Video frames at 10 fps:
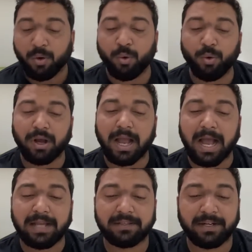who
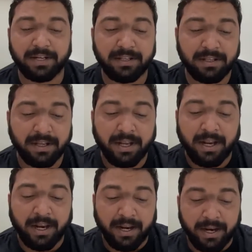has written
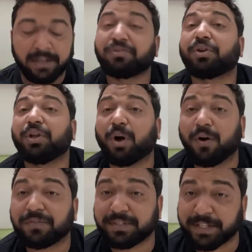history
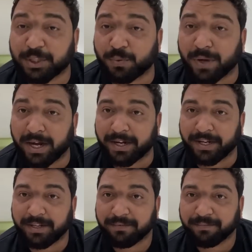of
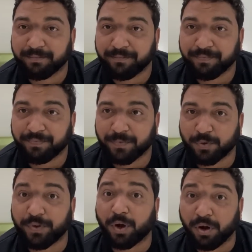sexuality
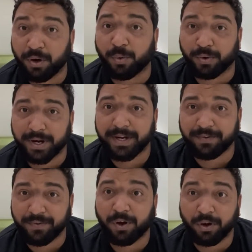so we all know
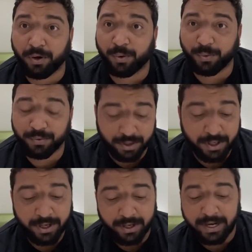right we all know
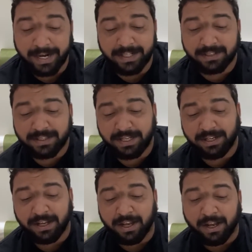write this
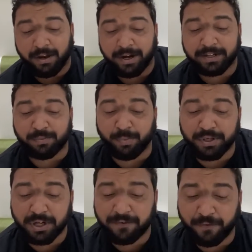thing it's
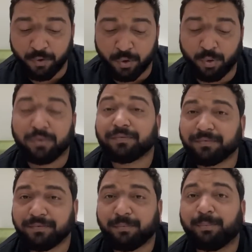michel foucault
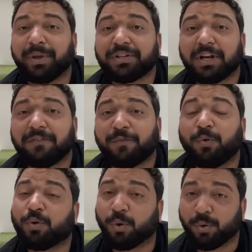michel
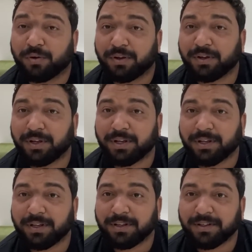
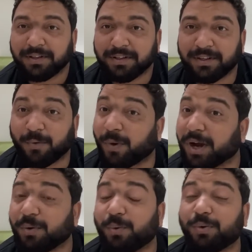foucault the
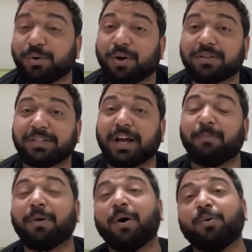one who talks
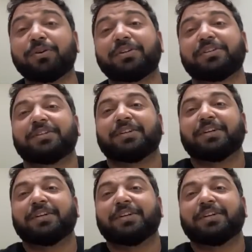about